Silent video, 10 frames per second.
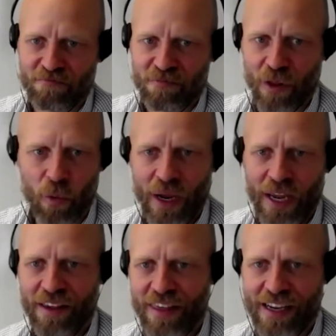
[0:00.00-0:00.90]
the
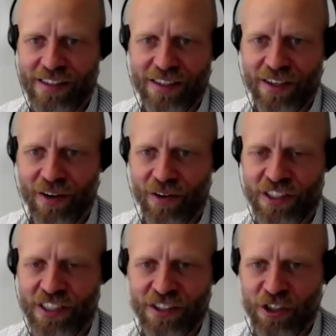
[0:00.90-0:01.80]
way that
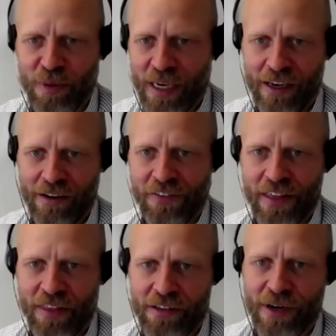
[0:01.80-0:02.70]
organizations behave,
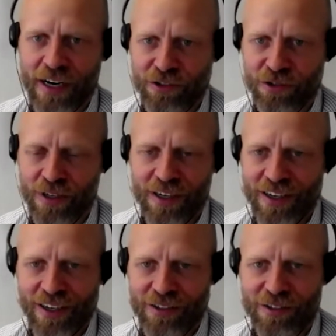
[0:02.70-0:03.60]
that they try
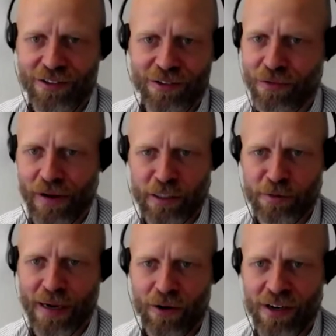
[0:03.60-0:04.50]
to grasp
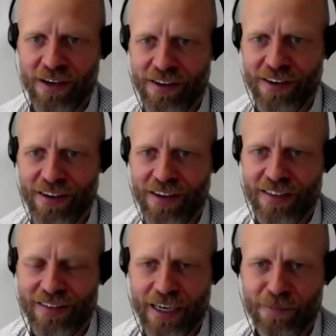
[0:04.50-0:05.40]
power
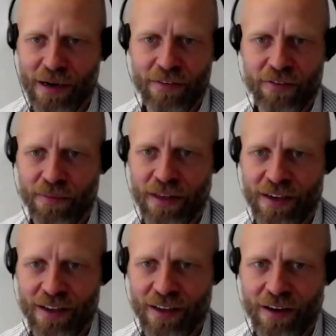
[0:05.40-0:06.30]
and take power from
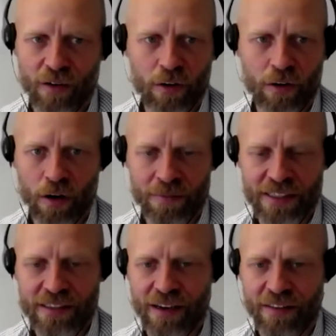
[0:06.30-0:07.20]
the local
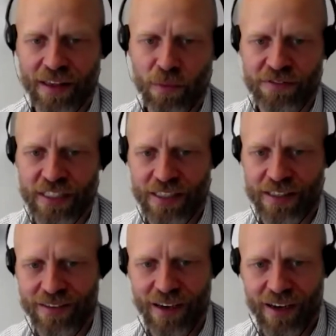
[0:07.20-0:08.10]
governments. And I think we've
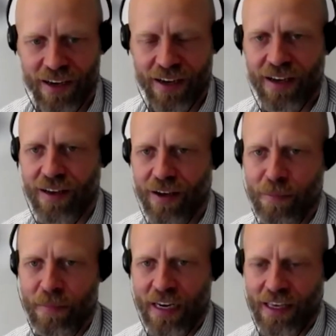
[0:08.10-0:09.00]
seen
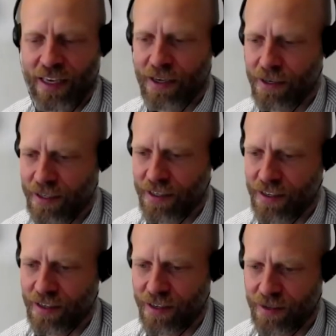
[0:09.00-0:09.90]
many
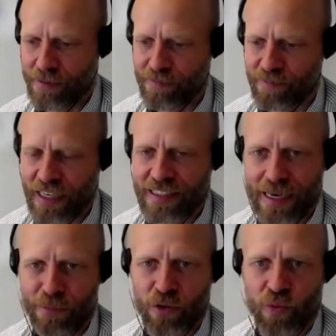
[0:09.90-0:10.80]

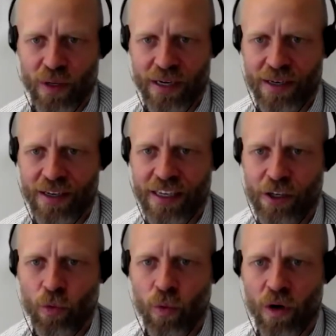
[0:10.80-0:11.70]
examples where
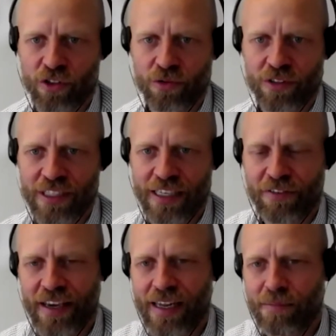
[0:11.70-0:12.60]
EU wants to see if
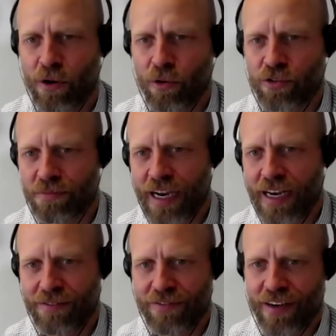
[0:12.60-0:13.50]
they can impose some
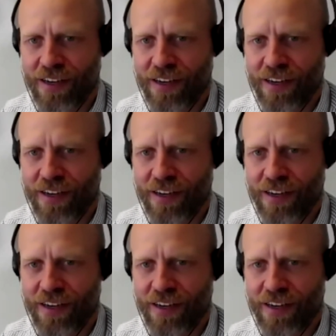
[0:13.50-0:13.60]
kind of